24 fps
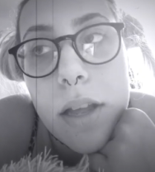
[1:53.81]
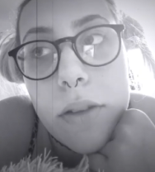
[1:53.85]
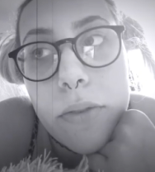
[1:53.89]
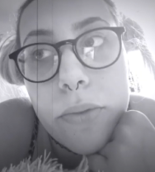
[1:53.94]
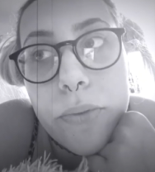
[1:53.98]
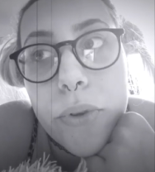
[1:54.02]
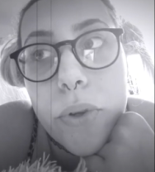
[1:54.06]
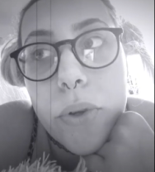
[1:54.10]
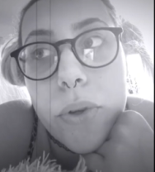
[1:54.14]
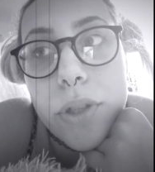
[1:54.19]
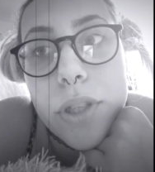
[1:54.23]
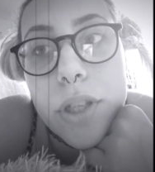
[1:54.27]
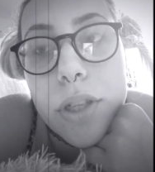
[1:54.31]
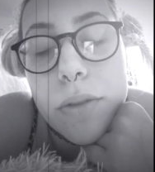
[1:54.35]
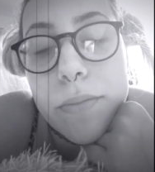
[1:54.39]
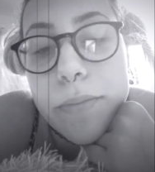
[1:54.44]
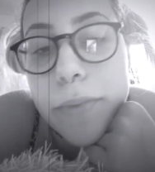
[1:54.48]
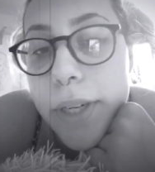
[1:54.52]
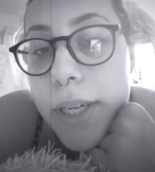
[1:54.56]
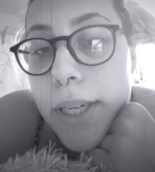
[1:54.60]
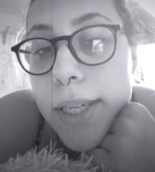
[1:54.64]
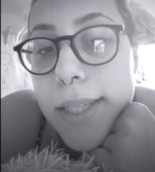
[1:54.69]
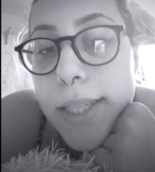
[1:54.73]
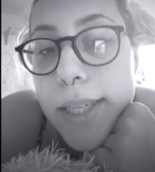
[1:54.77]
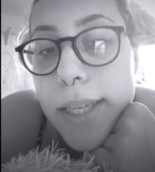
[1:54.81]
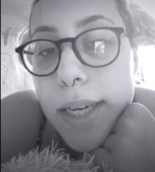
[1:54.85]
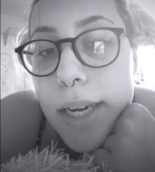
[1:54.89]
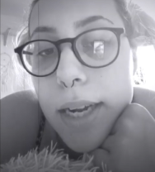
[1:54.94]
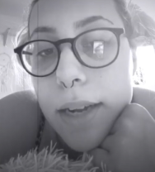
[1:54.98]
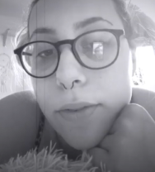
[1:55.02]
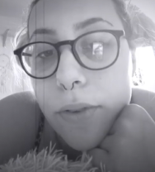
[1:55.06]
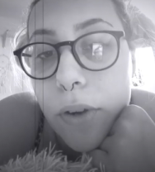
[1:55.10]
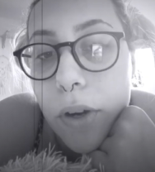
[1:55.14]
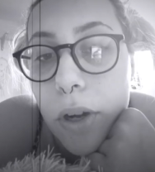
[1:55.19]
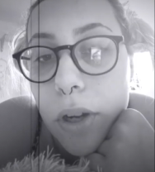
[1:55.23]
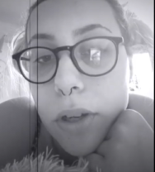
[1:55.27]
For some reason
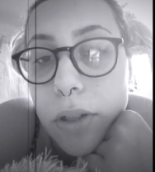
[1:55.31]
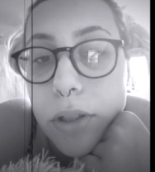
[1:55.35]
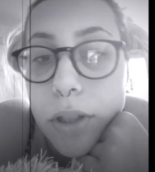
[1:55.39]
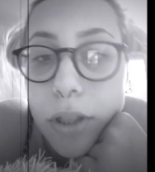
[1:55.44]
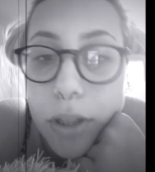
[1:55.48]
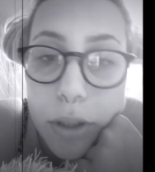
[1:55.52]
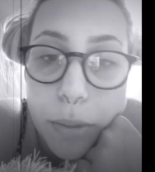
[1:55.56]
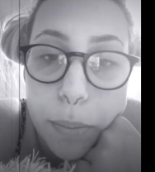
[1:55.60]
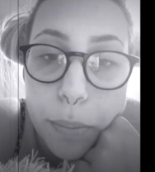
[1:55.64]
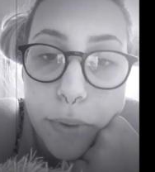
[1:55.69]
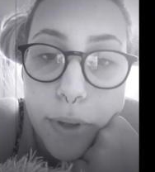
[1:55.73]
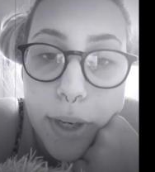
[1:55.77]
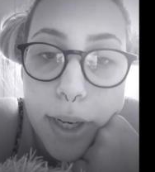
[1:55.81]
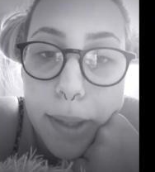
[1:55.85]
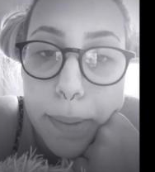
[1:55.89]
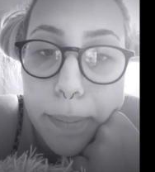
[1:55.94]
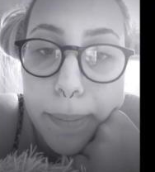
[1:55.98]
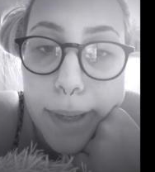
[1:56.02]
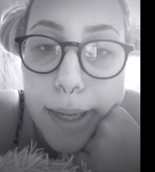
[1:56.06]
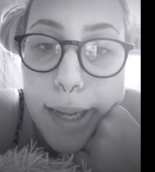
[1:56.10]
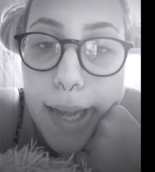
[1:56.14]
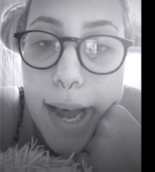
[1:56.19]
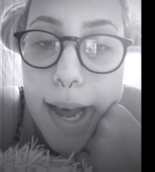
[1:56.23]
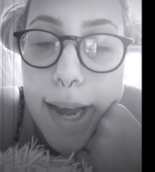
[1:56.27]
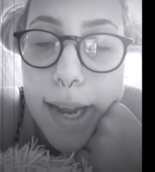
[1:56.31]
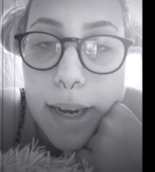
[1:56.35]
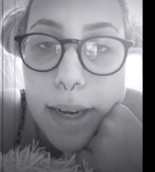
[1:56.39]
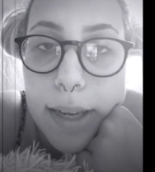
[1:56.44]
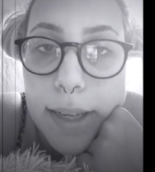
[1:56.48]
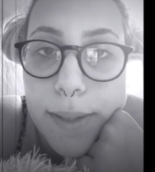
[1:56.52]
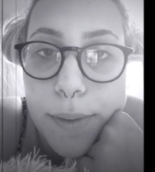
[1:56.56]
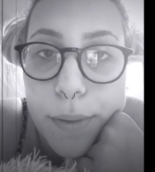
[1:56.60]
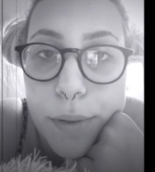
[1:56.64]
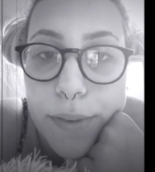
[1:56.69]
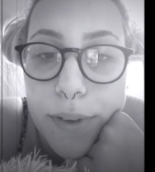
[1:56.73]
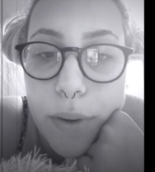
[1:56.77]
I forgot to prime my
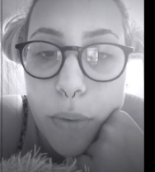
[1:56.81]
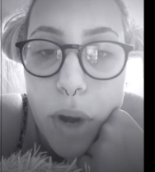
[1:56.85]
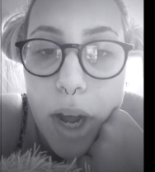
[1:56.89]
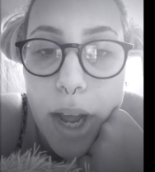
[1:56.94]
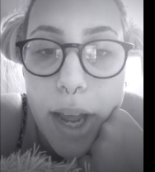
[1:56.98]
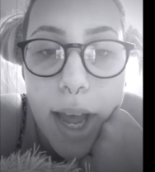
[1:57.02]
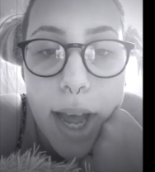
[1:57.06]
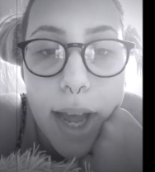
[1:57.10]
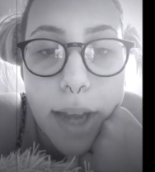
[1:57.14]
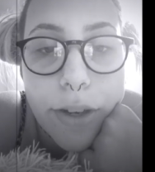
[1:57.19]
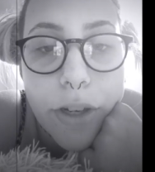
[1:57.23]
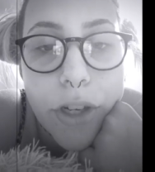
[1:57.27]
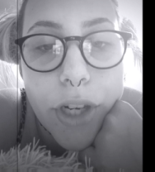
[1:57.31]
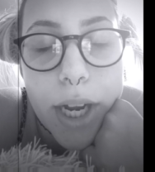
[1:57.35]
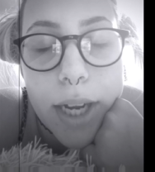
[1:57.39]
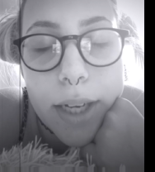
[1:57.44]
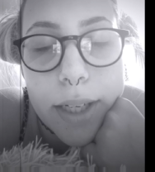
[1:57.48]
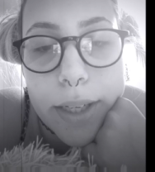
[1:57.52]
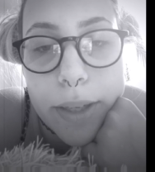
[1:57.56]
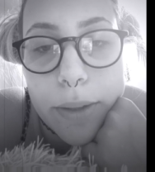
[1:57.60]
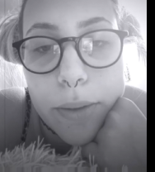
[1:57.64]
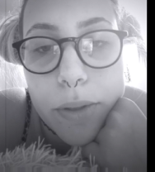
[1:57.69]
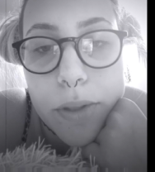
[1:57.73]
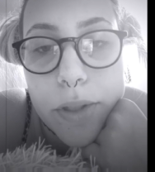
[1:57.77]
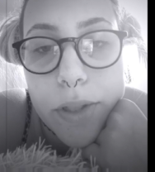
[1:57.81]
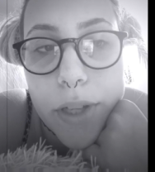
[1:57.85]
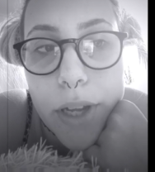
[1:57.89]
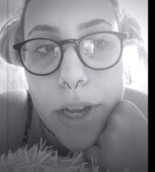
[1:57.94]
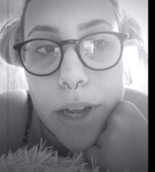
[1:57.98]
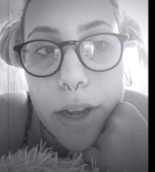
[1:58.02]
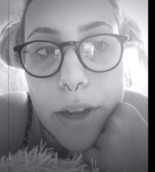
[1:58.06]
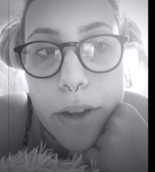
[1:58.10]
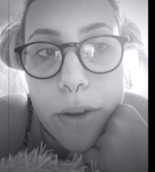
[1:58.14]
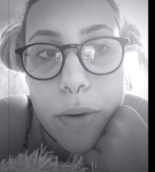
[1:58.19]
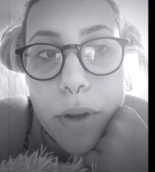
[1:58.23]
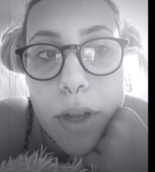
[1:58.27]
eyelids with a white eyeshadow,
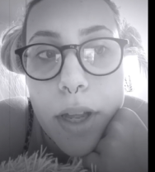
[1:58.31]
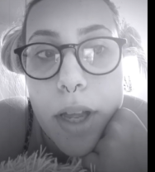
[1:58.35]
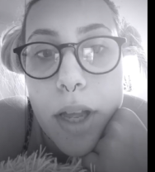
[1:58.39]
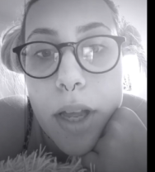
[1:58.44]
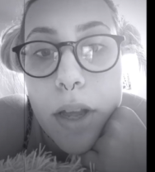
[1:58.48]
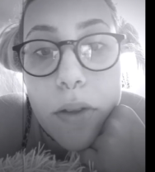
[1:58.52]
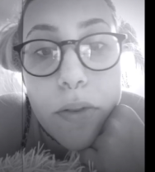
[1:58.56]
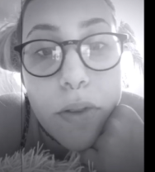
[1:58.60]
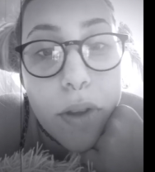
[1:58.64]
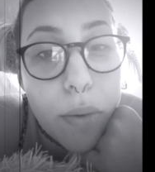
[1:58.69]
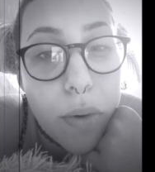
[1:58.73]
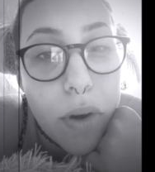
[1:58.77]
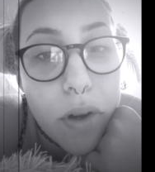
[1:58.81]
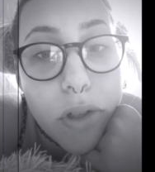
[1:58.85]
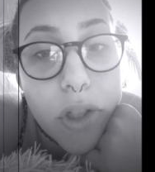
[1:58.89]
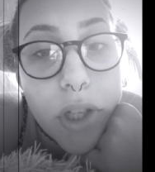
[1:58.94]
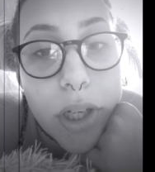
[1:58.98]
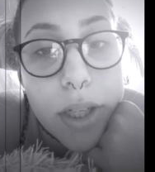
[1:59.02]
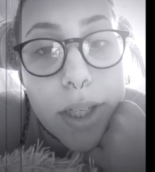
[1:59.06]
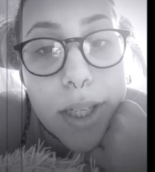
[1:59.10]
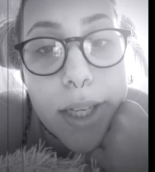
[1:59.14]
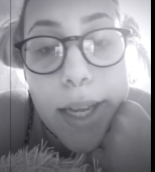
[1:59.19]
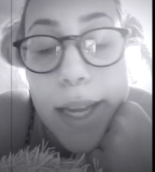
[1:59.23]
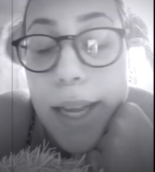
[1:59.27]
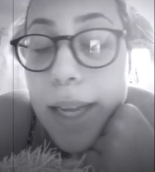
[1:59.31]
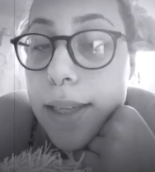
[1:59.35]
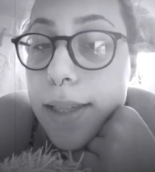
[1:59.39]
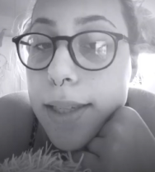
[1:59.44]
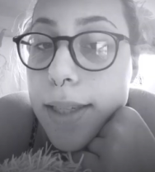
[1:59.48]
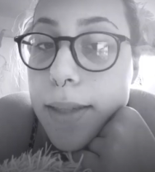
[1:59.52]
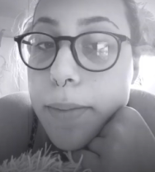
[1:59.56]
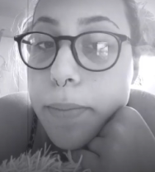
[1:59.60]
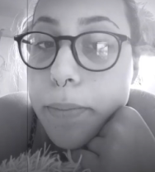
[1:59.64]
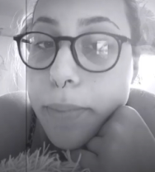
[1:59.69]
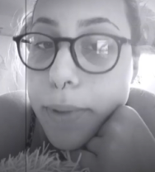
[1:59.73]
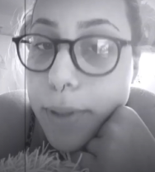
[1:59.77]
so if you're watching
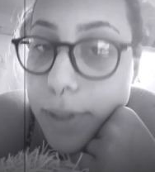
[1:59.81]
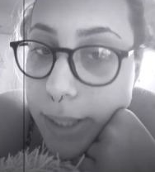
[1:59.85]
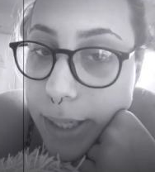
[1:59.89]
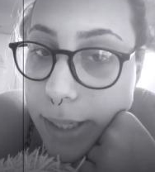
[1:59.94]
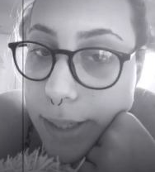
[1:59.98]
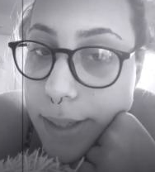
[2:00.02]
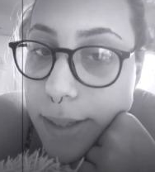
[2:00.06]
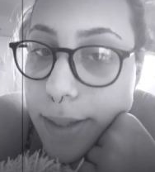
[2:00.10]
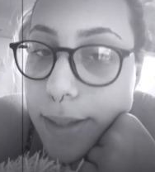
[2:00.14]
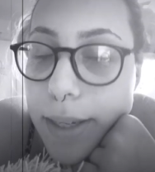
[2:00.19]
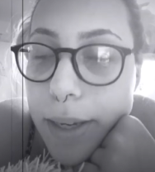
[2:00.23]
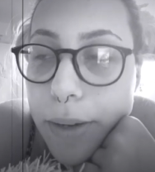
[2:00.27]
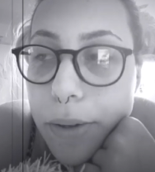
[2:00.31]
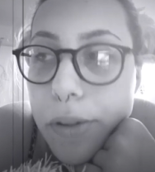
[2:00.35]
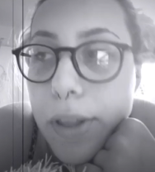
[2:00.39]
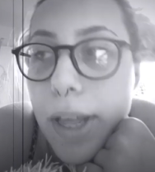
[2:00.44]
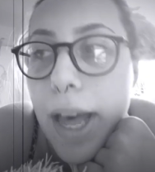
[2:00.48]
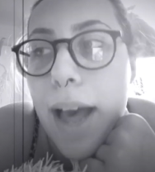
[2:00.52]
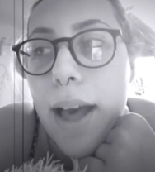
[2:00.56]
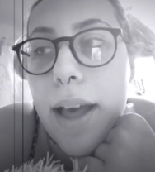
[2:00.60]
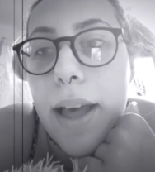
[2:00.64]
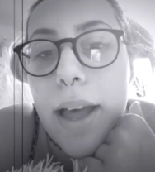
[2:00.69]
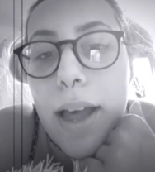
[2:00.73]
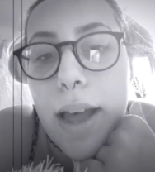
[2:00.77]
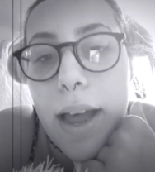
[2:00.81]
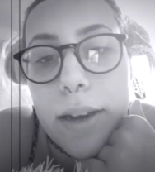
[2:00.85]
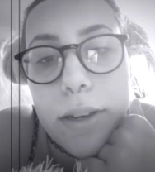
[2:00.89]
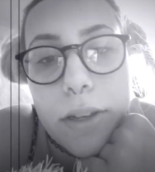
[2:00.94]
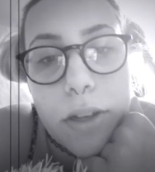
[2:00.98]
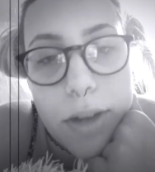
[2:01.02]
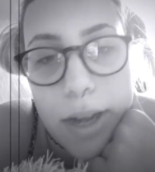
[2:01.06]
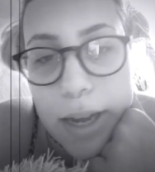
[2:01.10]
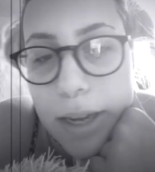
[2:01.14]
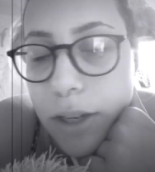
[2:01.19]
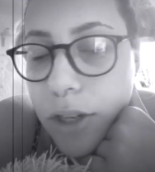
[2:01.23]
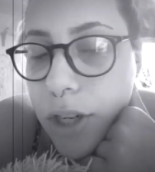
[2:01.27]
this, please do that and
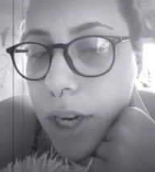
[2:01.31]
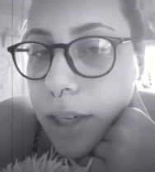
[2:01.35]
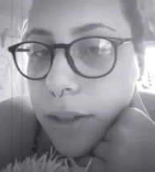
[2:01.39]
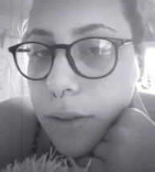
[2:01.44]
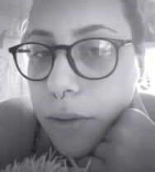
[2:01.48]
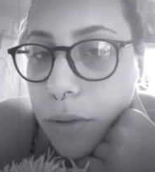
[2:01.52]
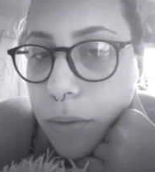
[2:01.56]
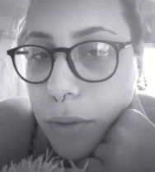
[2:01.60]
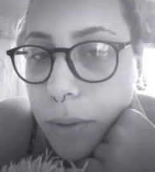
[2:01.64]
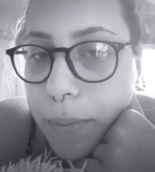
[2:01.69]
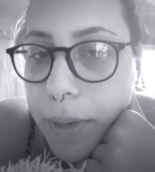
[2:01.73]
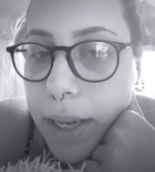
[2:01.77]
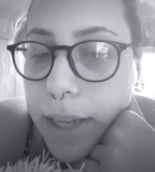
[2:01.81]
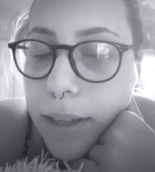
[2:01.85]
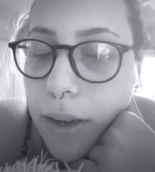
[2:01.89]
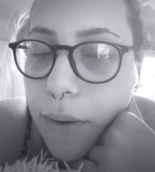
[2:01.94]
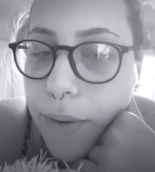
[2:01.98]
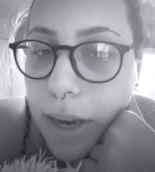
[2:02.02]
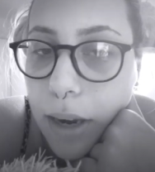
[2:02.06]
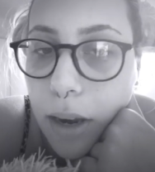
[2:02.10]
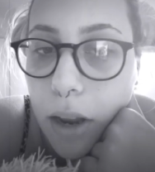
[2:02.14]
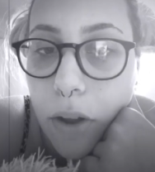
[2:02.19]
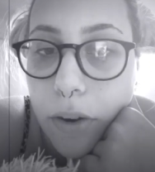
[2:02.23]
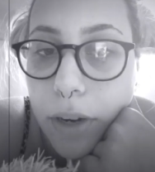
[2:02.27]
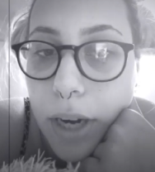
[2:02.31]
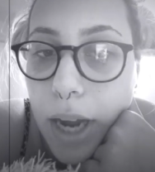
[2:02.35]
your eyeshadows will blend out a lot